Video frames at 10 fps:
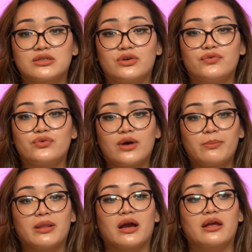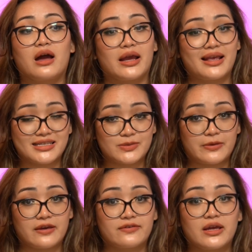if you apply high
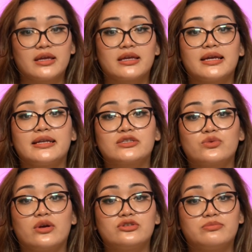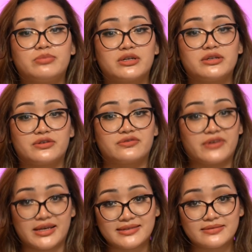SPF, it is going to burn your
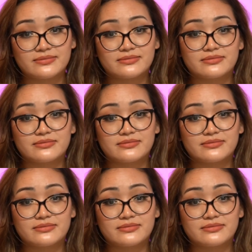face.